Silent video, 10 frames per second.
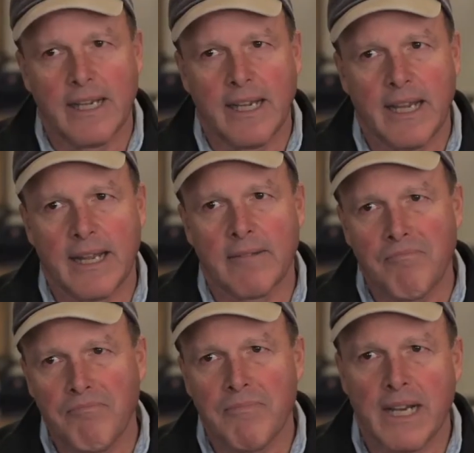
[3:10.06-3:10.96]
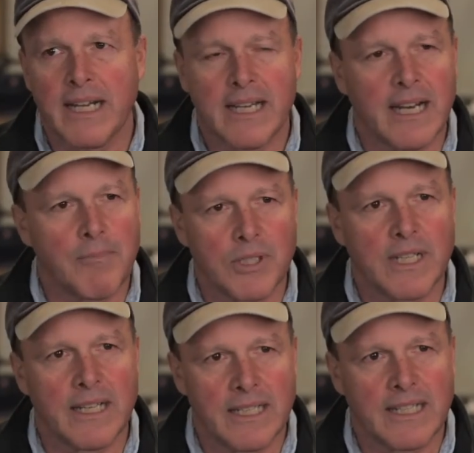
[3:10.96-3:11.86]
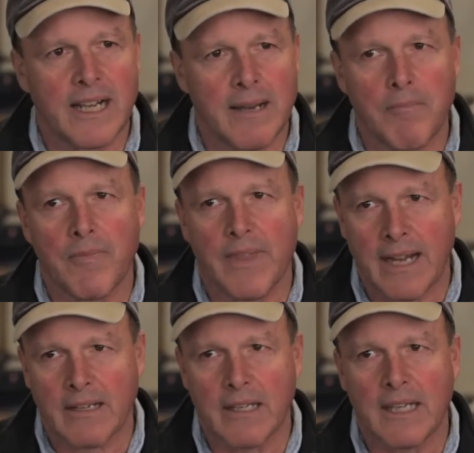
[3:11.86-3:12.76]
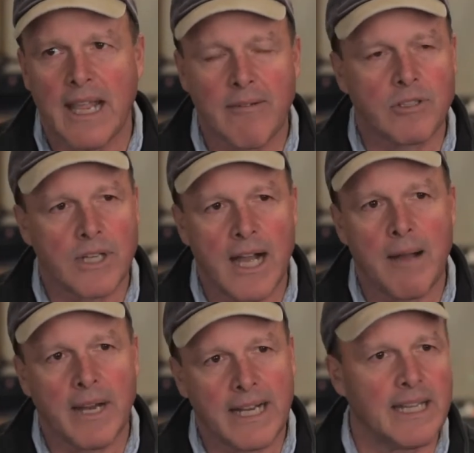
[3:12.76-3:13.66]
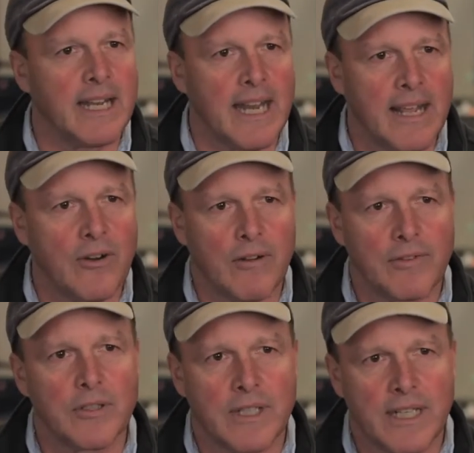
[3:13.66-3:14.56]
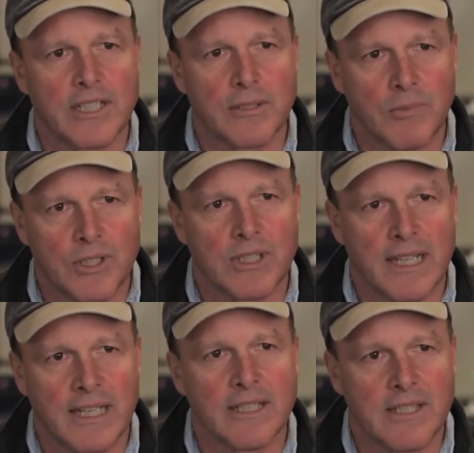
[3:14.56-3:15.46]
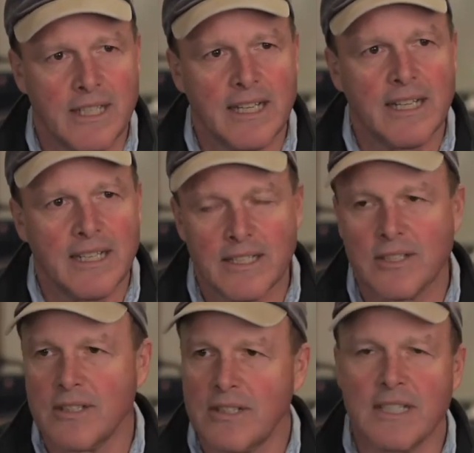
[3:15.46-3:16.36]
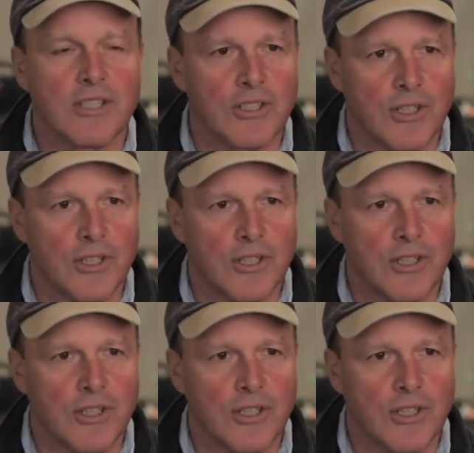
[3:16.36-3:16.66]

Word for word: And 99% of the time, that, that job I can then hand off to a customer and say, this, this, is, this is